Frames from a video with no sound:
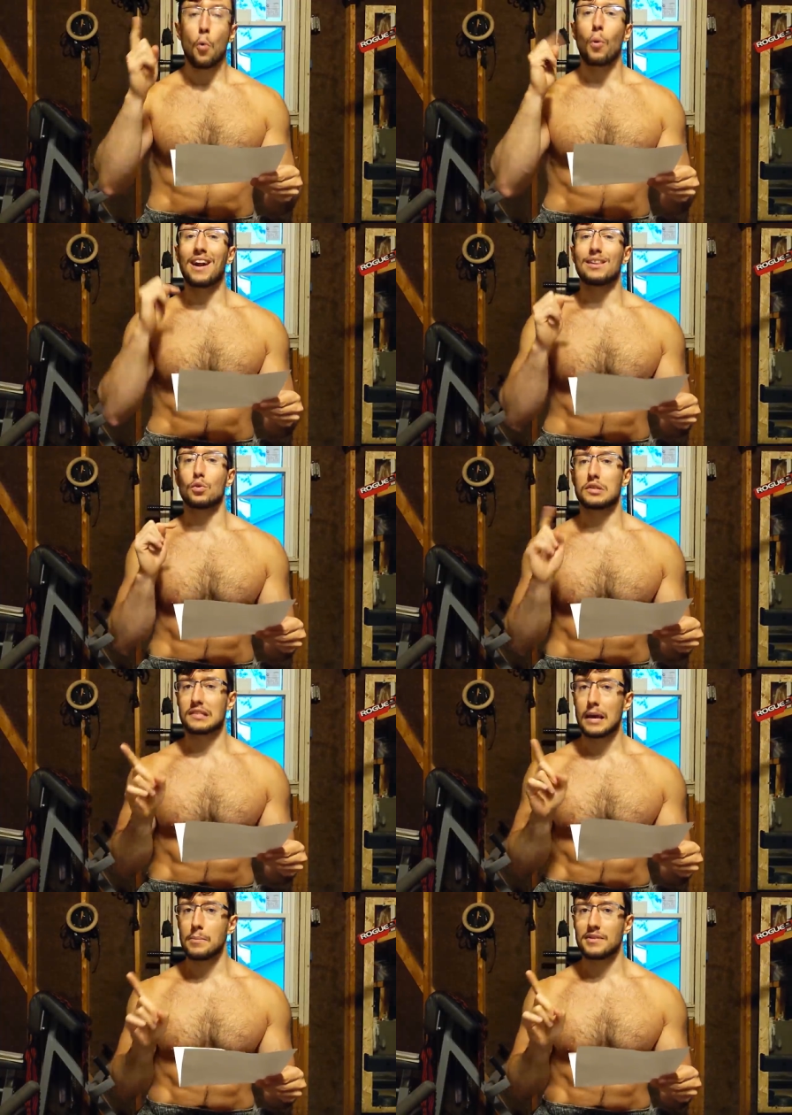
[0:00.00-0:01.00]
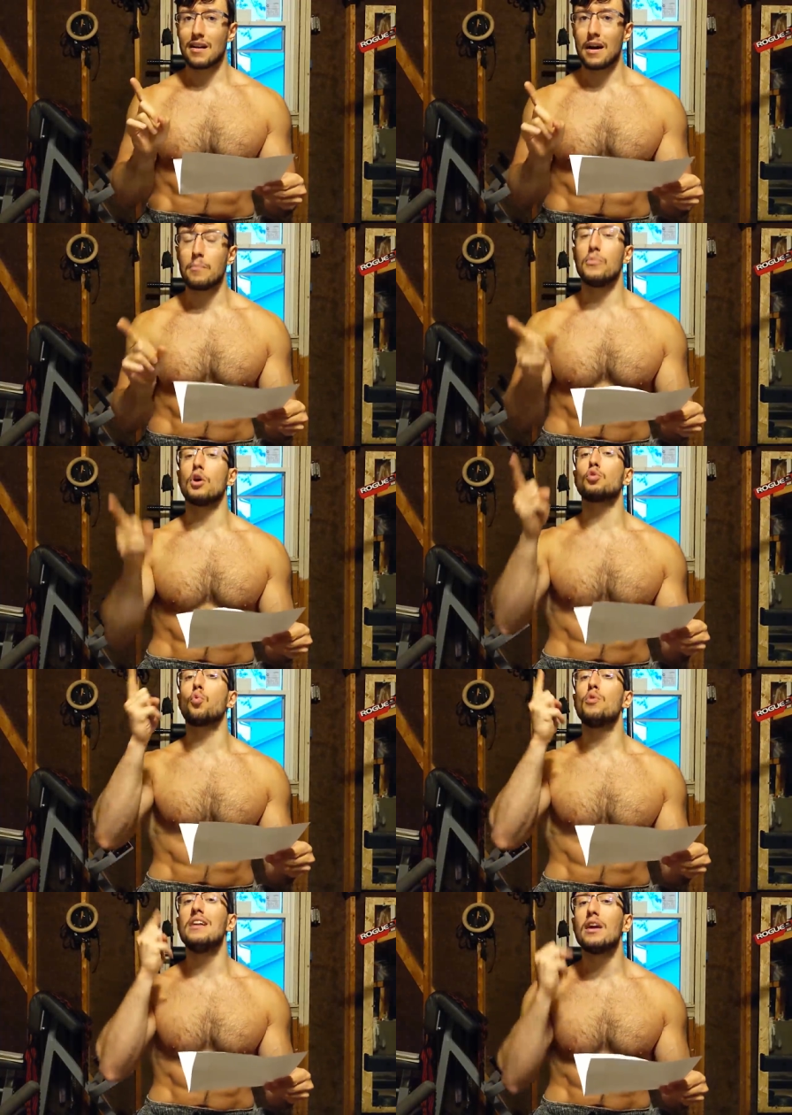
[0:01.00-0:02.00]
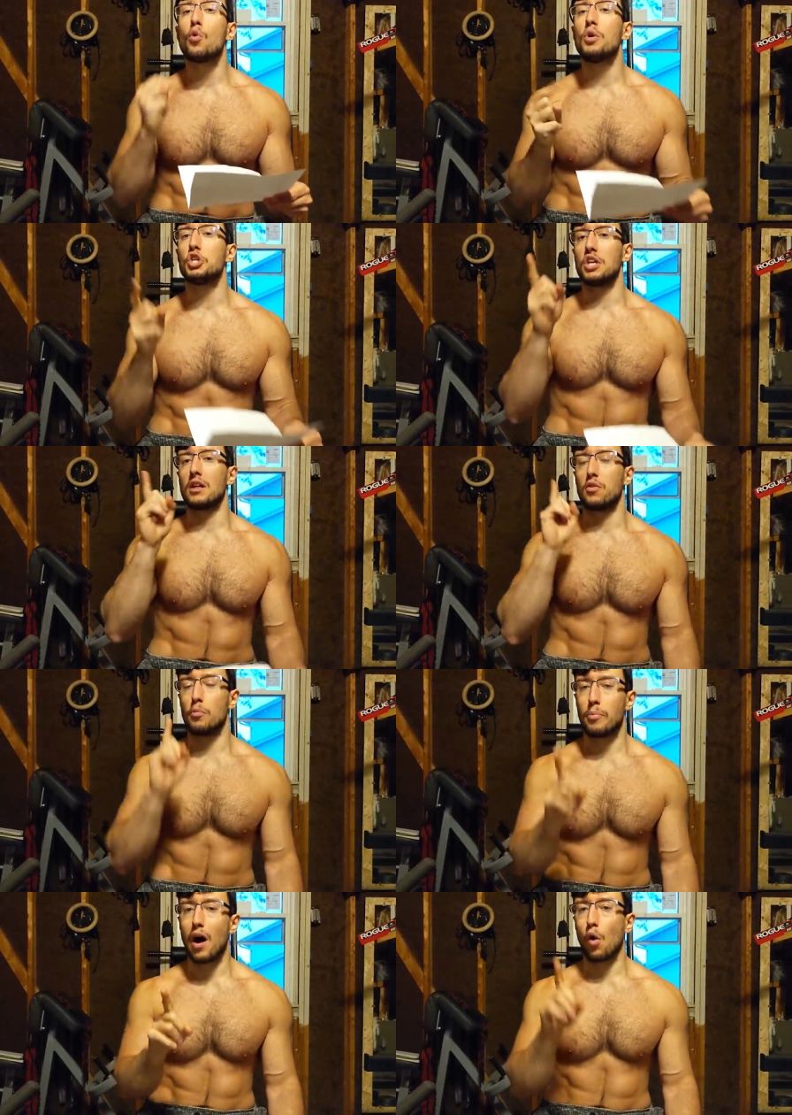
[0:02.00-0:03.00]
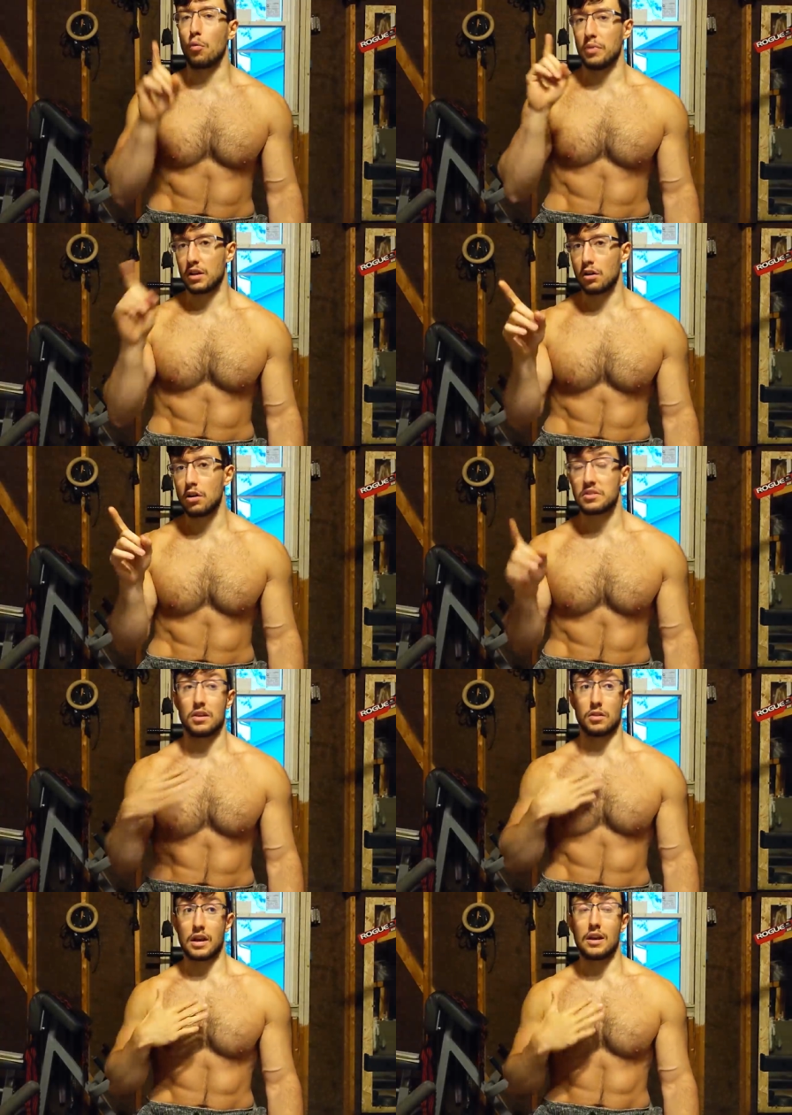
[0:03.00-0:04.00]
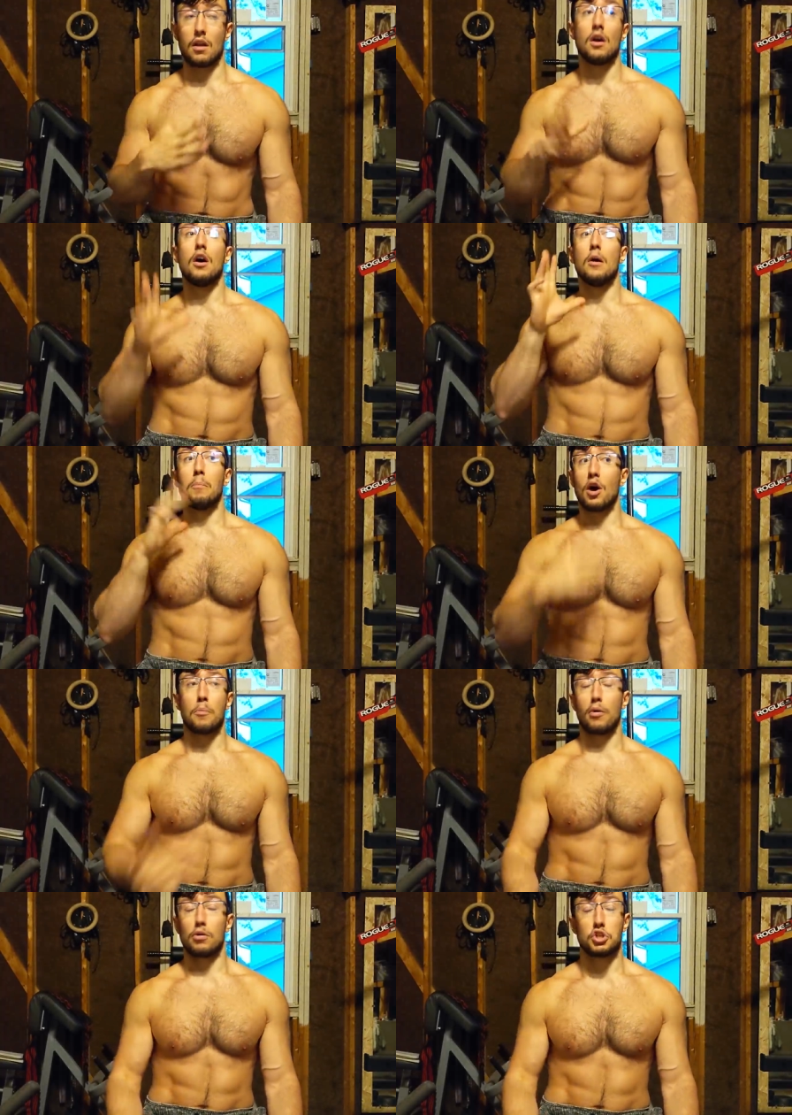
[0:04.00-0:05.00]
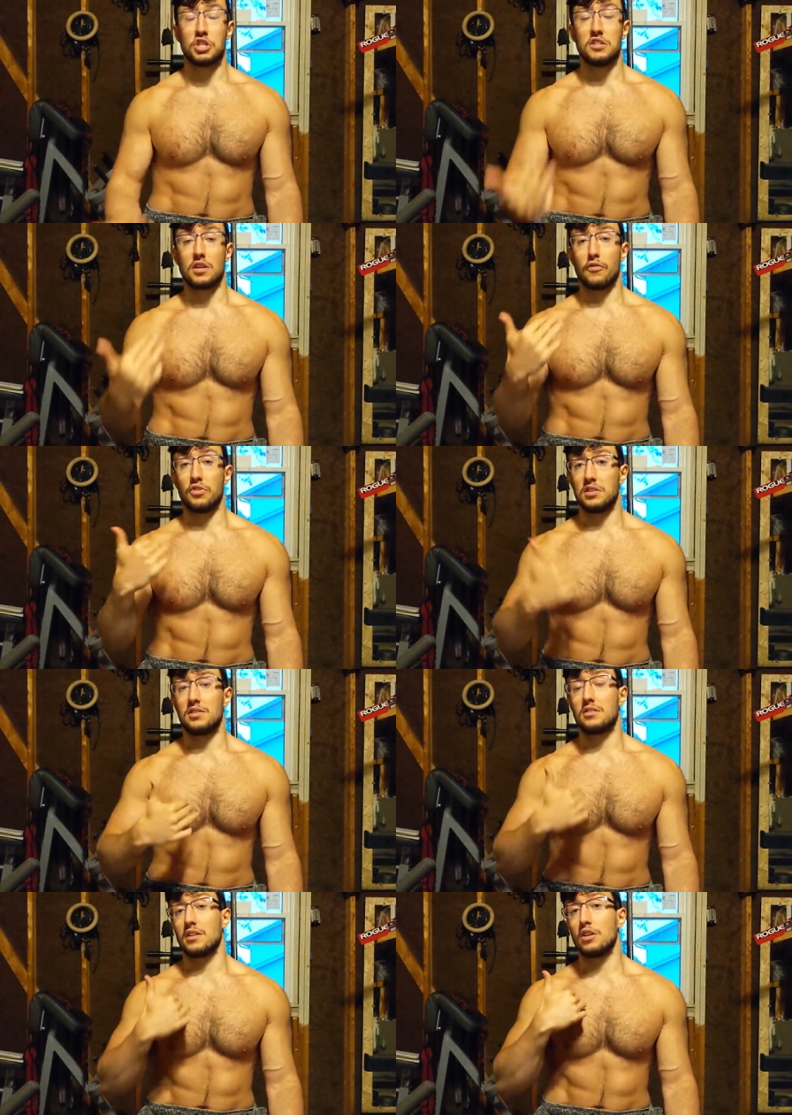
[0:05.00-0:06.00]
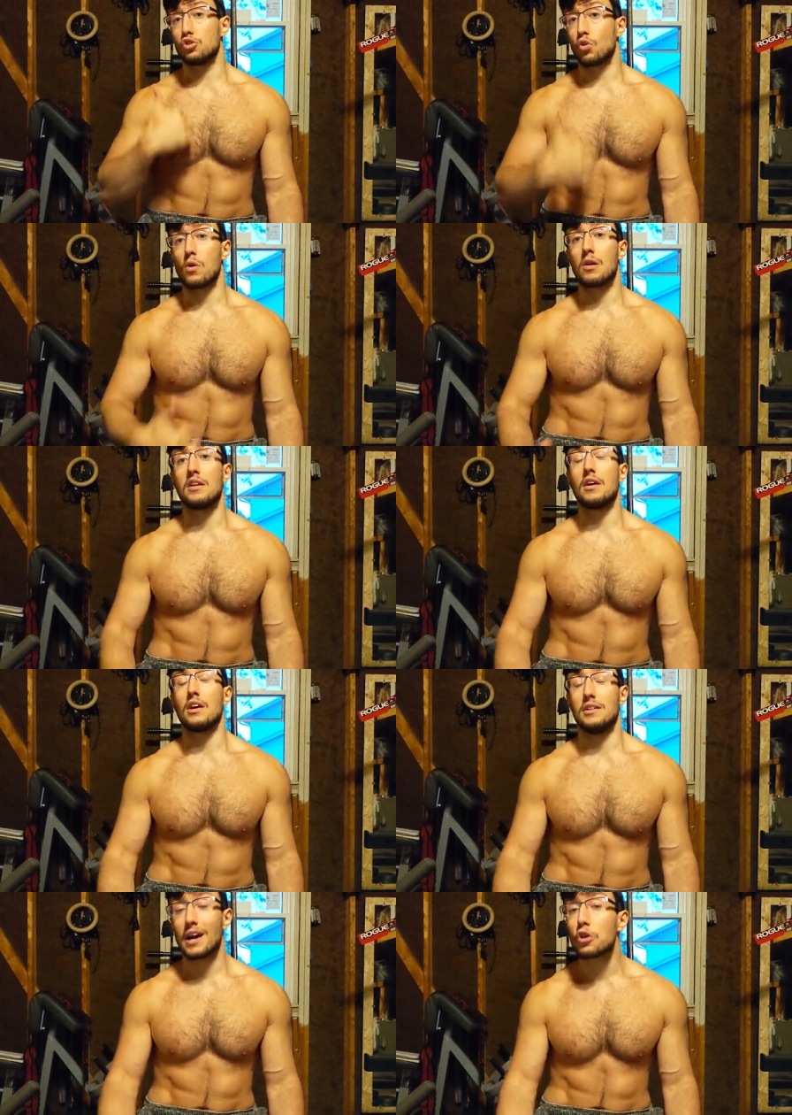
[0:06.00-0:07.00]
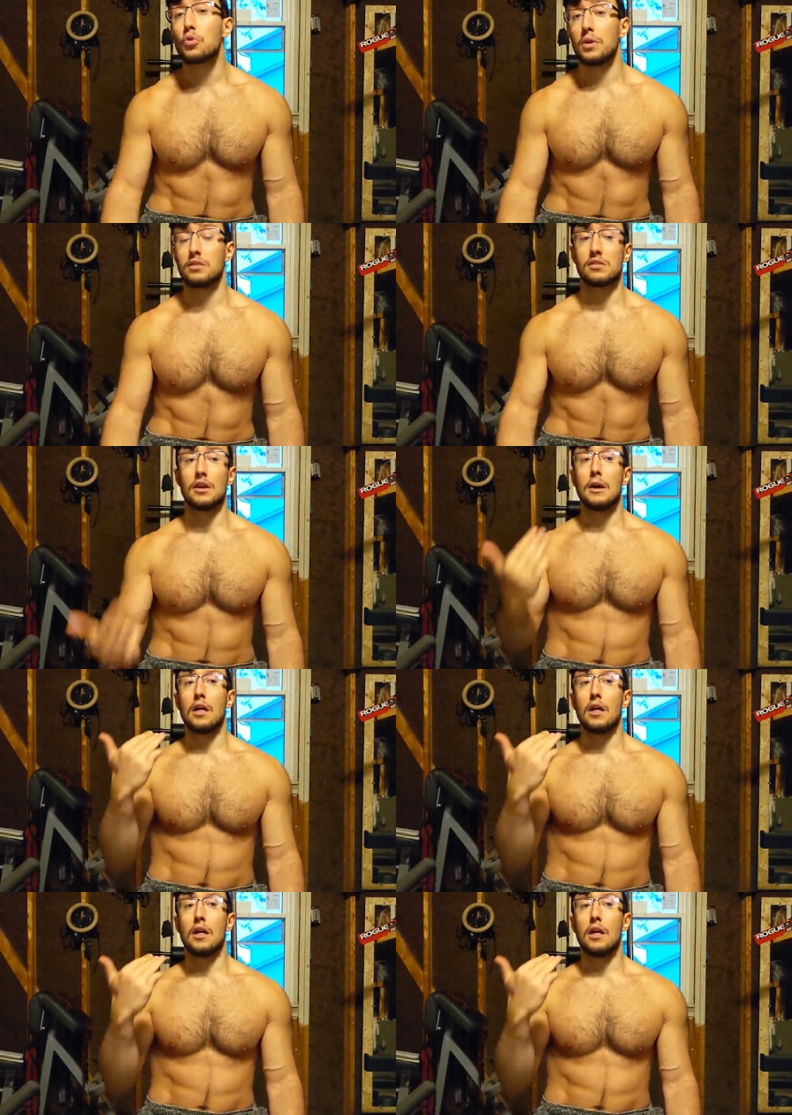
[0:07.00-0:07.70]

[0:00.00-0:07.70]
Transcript: while at the same time not relinquishing the power, because, and again, my apologies if this is historically inaccurate,